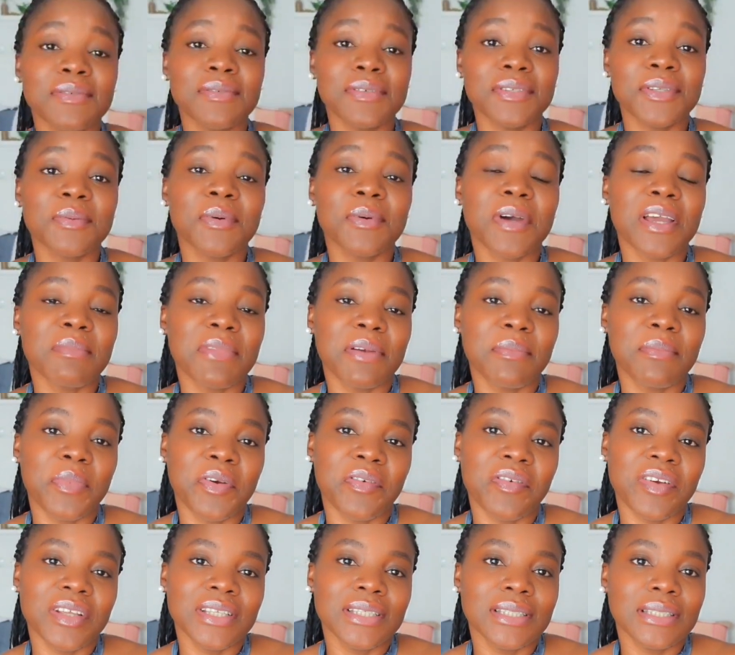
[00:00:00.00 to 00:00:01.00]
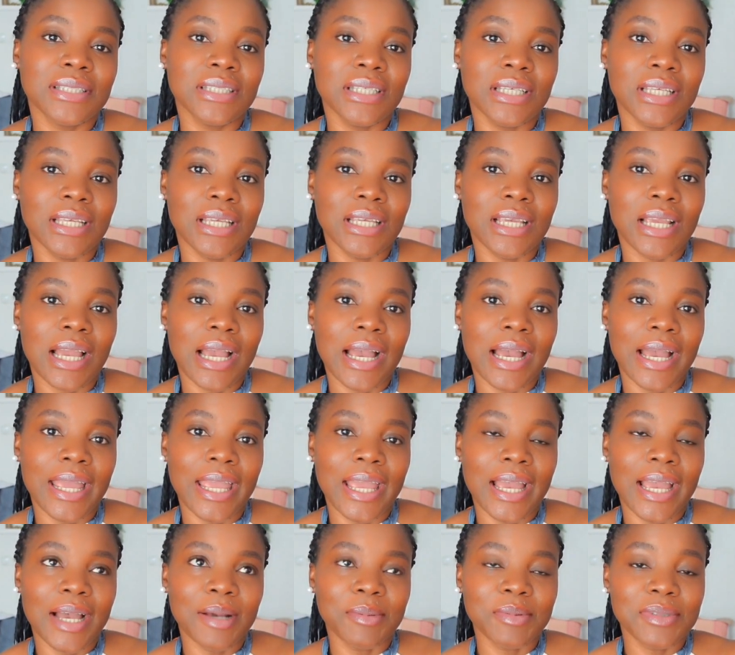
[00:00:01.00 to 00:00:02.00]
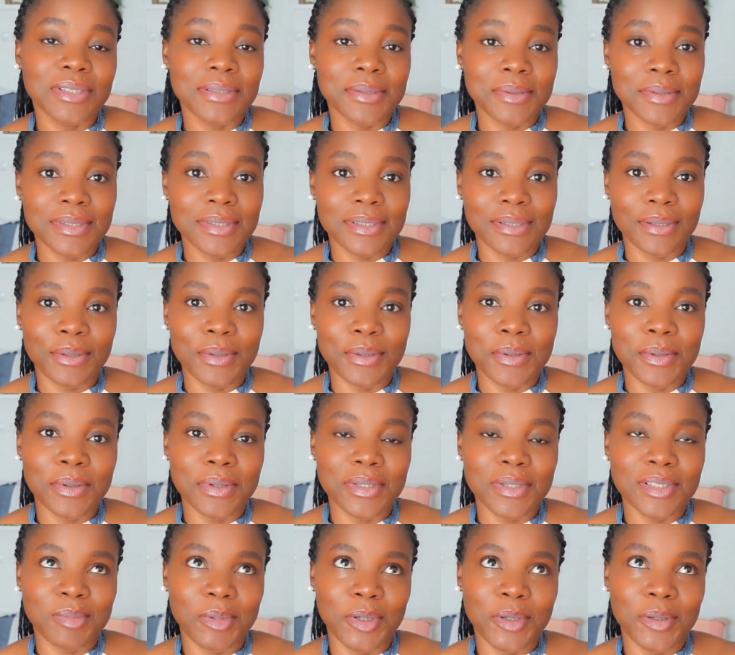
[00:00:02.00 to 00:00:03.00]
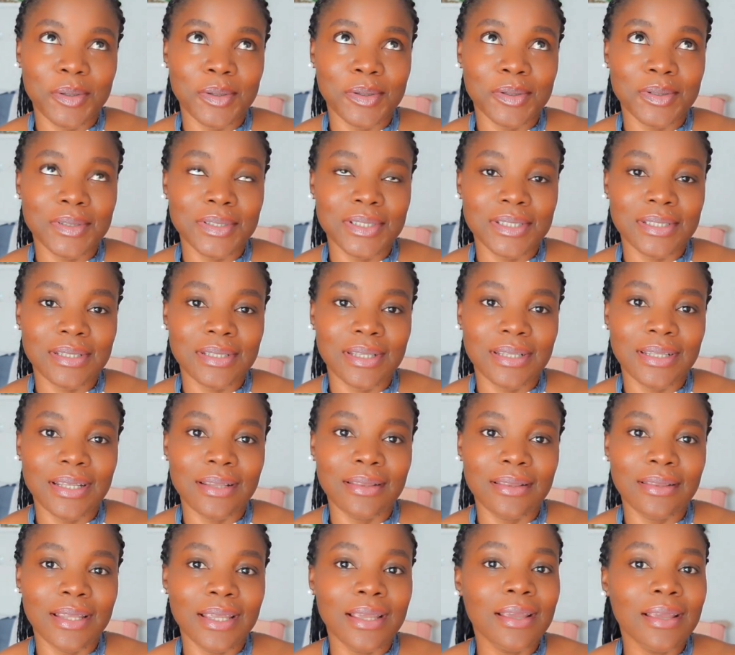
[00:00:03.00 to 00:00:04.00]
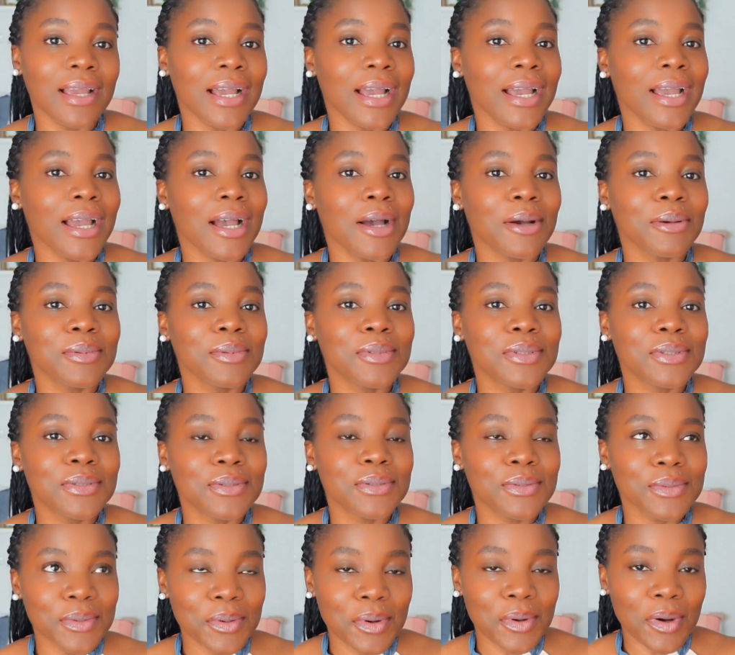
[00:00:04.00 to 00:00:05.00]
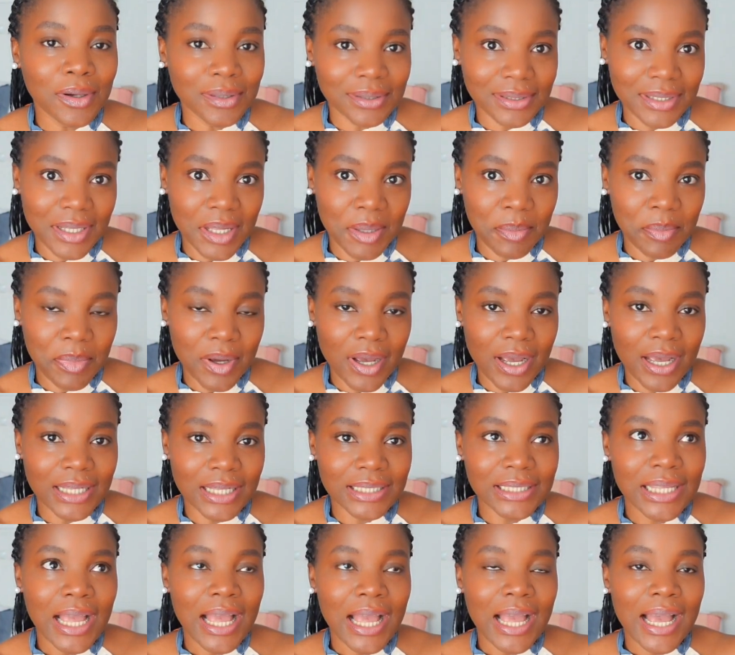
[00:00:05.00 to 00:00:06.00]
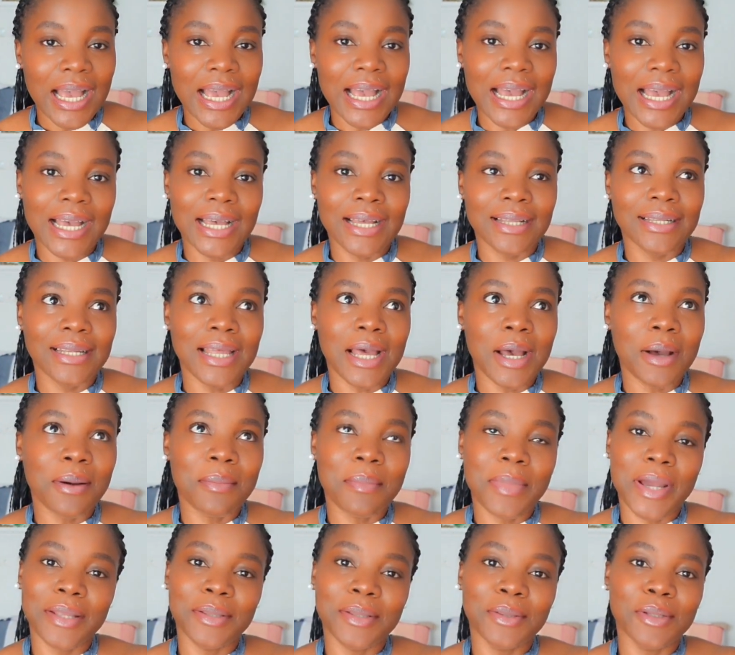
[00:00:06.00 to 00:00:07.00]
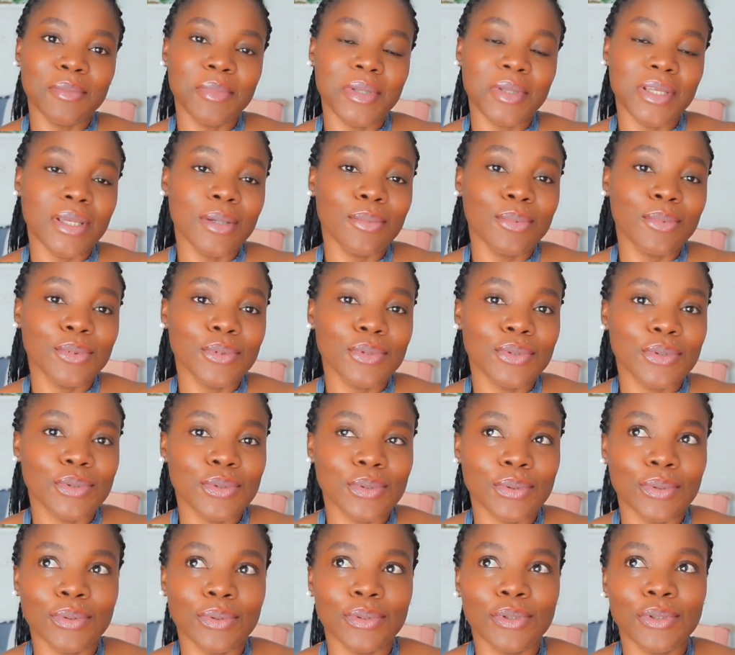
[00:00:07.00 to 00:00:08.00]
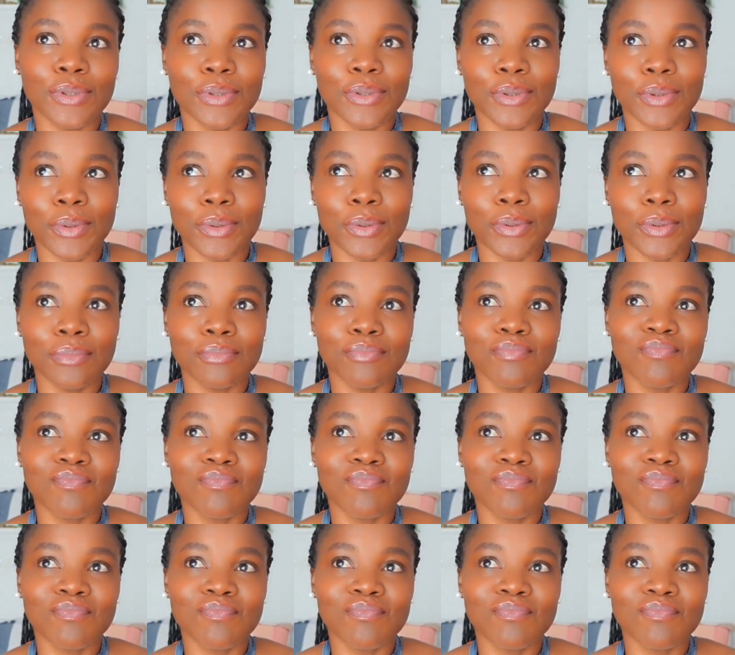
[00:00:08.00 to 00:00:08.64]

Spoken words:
reason why my parents think I am still single is because they think I am too hot-tempered and I might not be able to, you know,